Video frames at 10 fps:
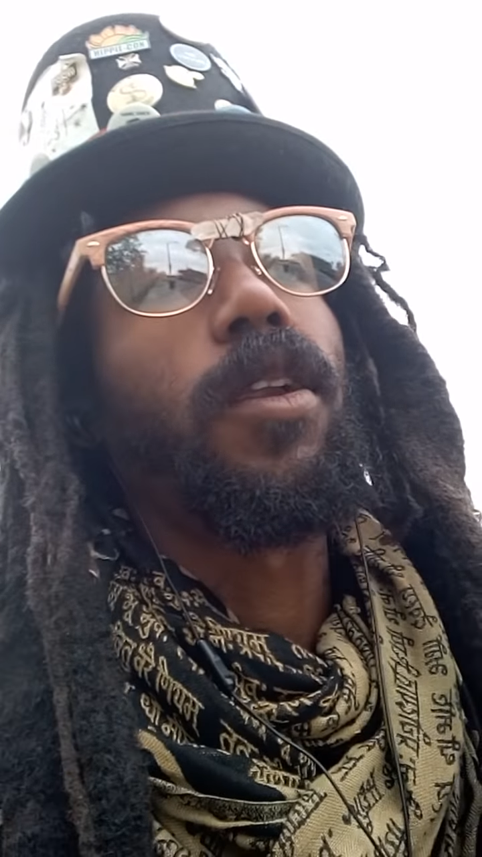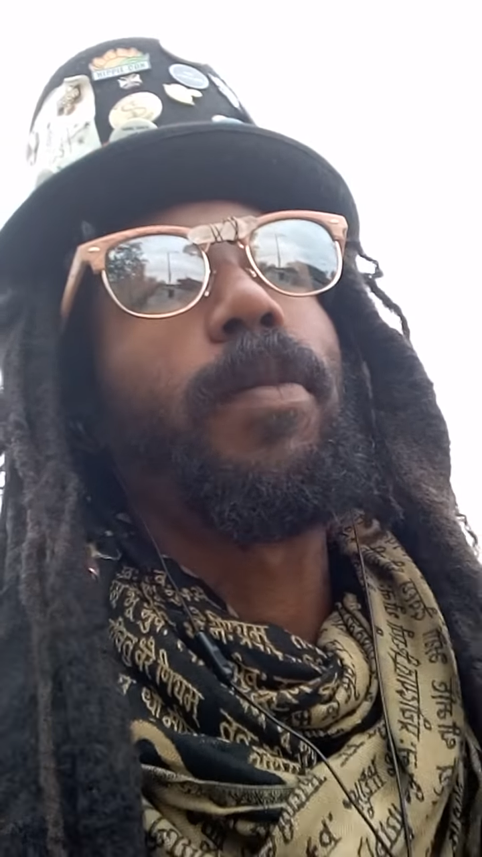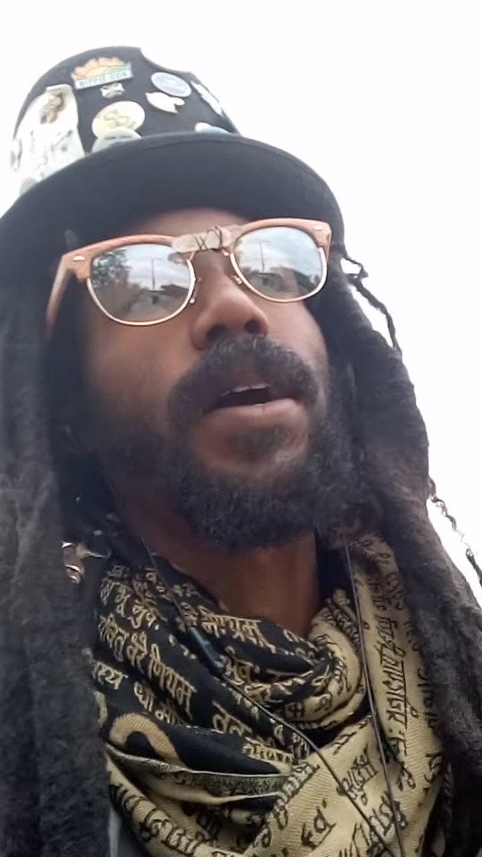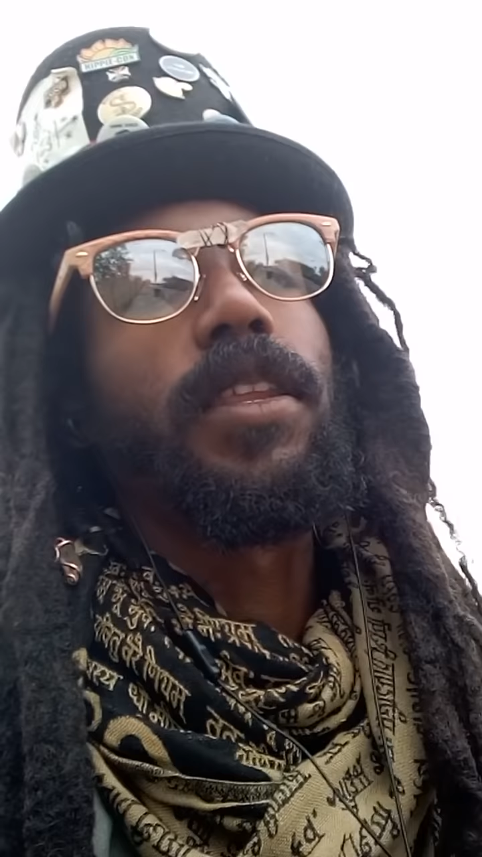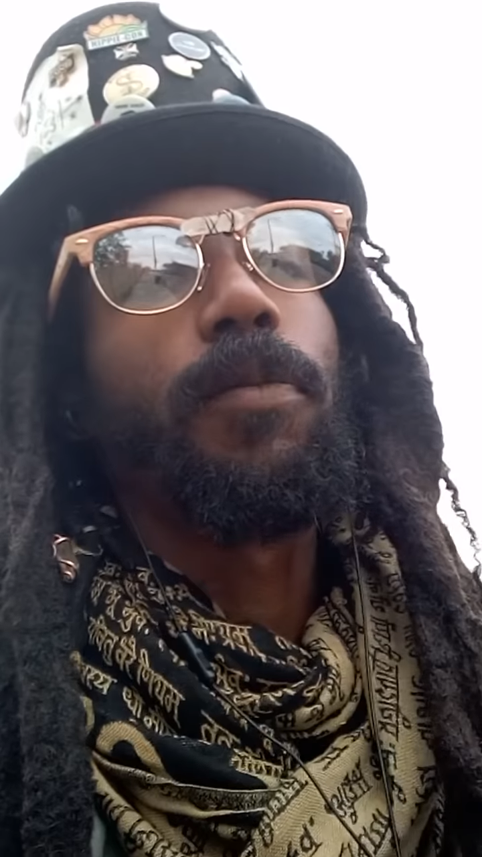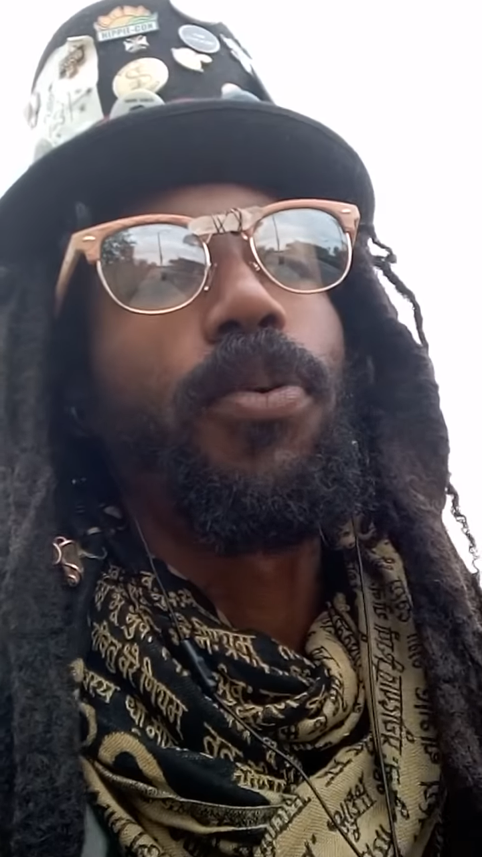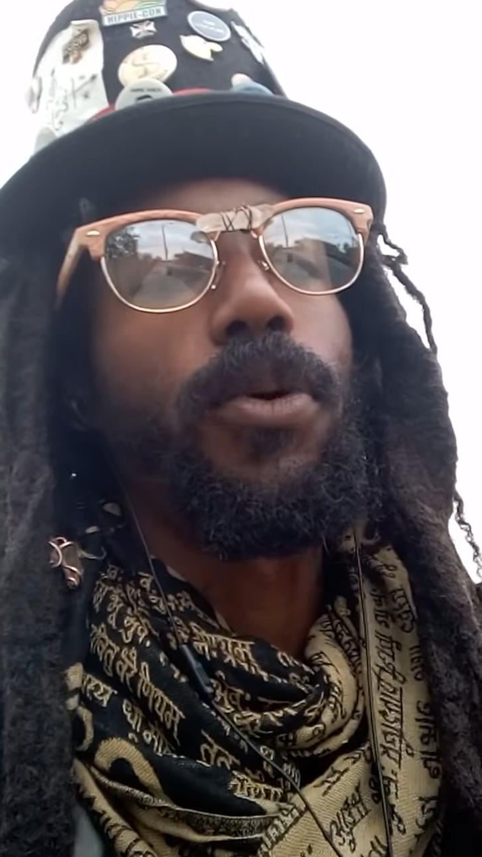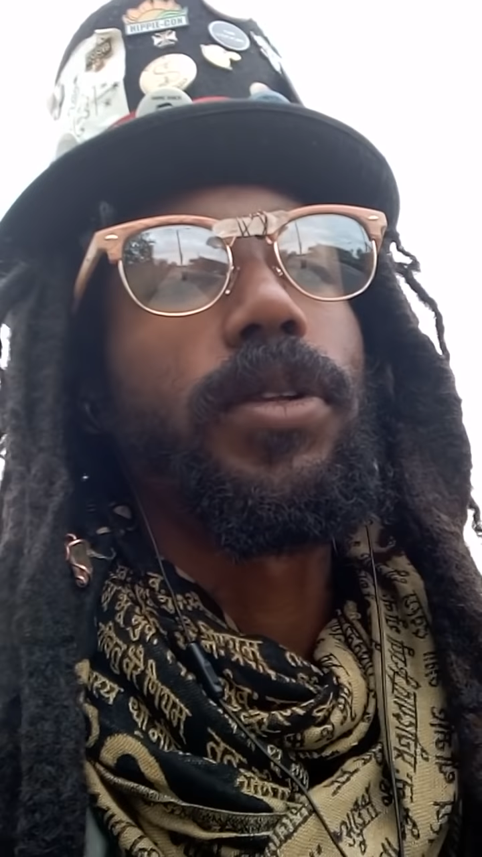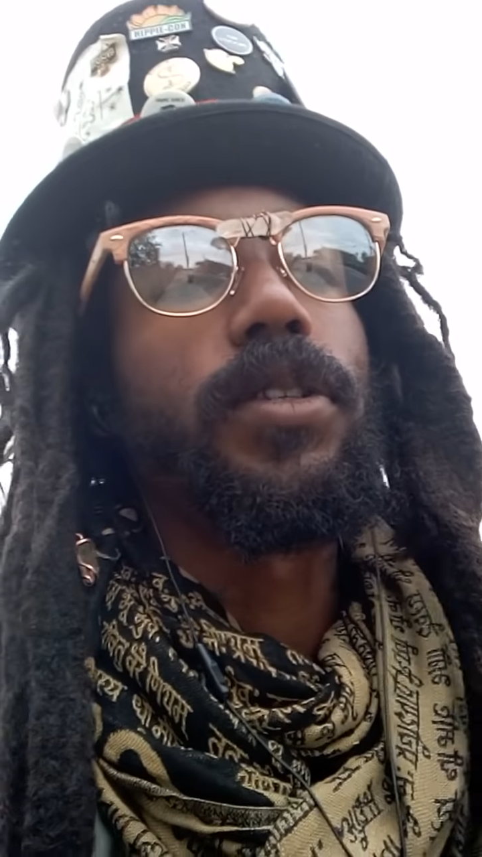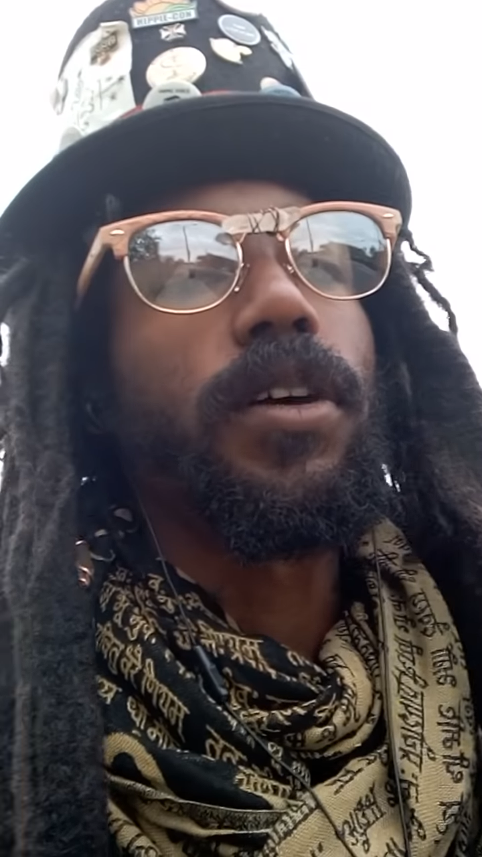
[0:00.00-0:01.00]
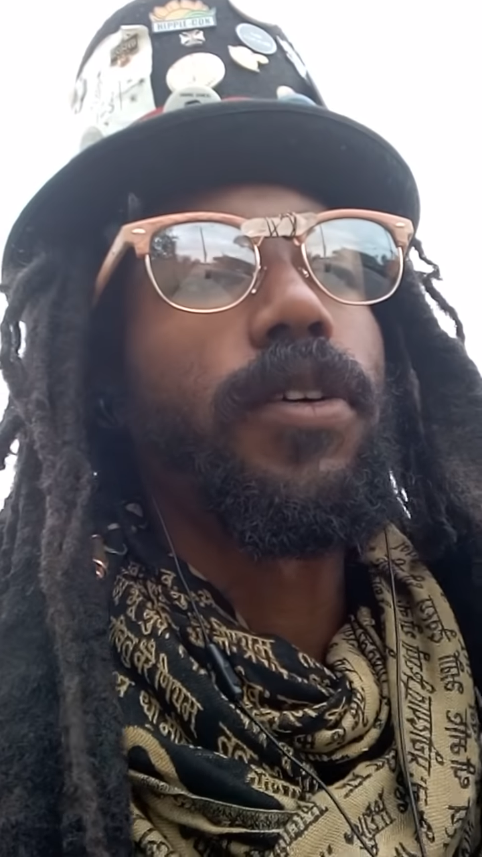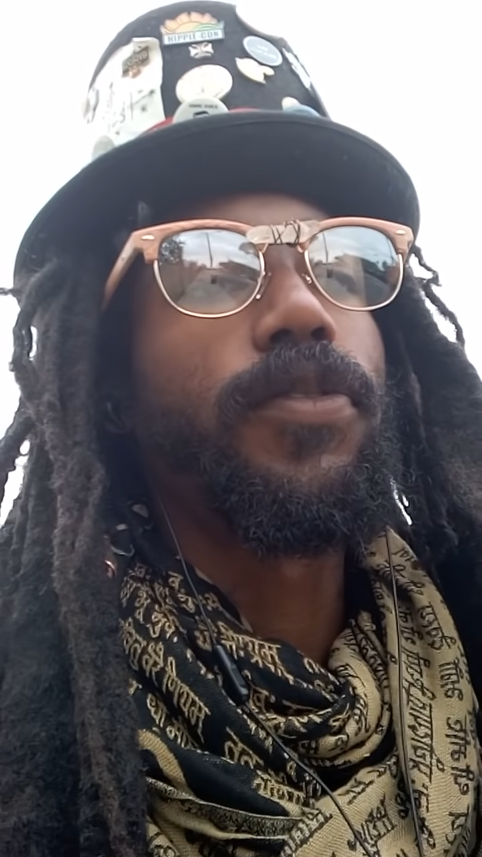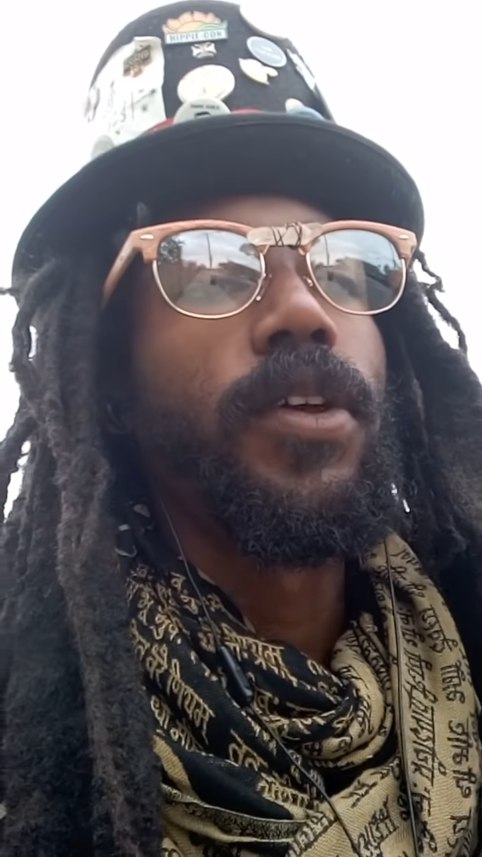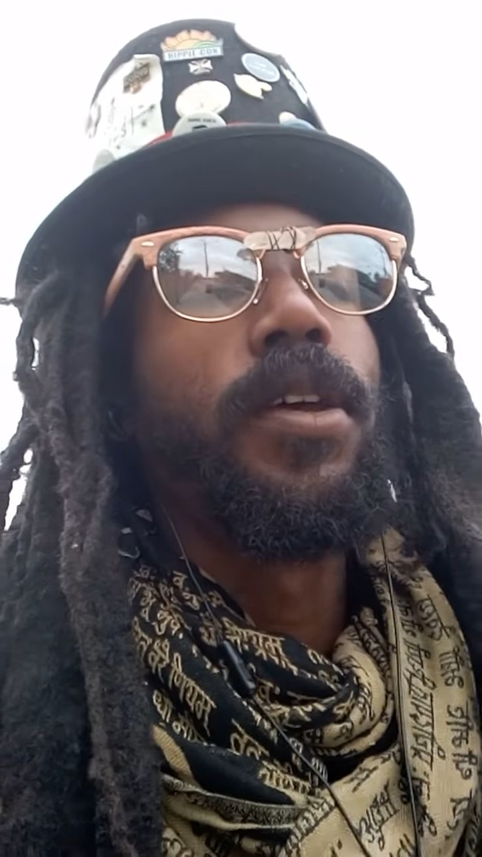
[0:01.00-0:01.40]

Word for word: about the importance of,